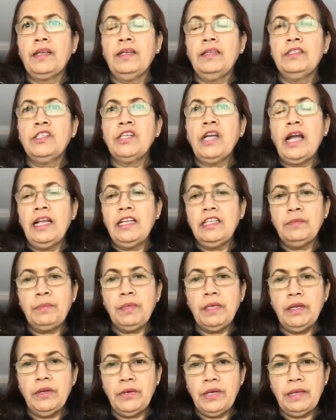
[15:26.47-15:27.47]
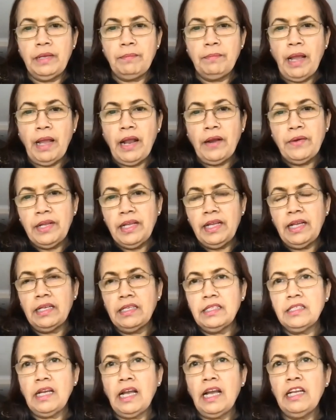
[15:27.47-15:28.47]
childbearing, marrying
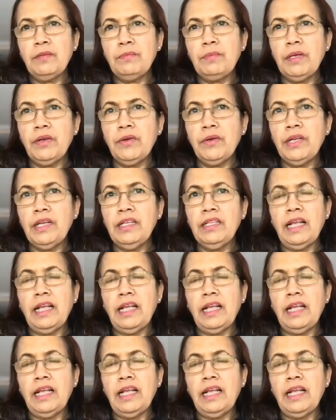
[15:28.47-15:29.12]
and childbearing,